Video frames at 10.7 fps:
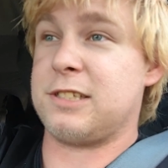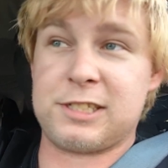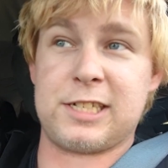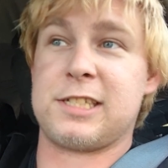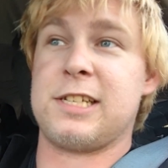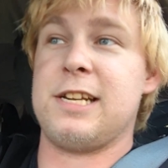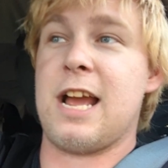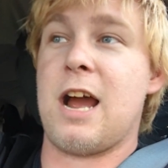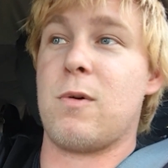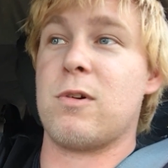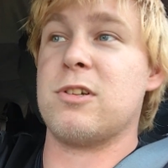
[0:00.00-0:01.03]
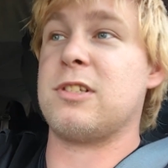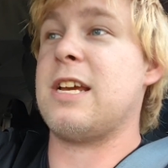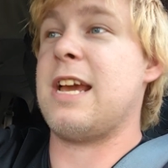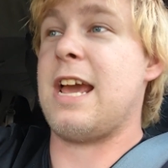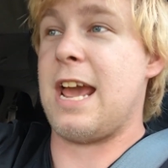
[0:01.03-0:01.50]
16 hours
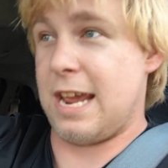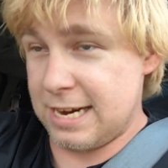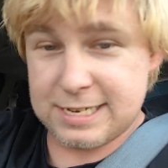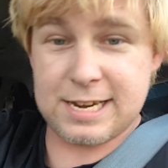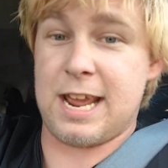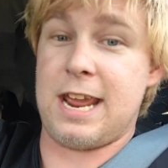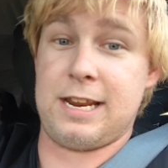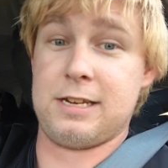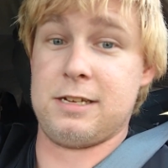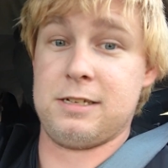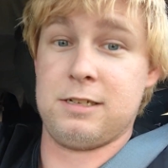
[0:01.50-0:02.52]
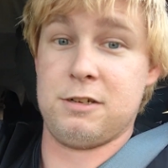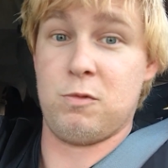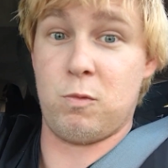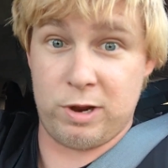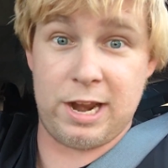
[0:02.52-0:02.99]
a day
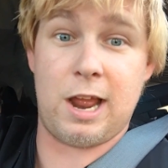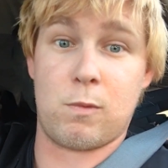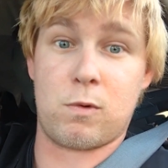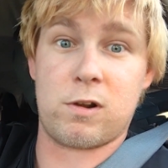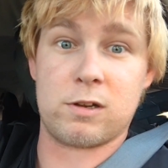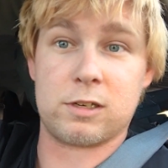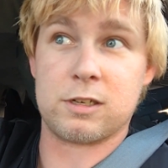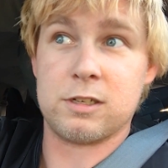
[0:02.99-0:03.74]
when I work.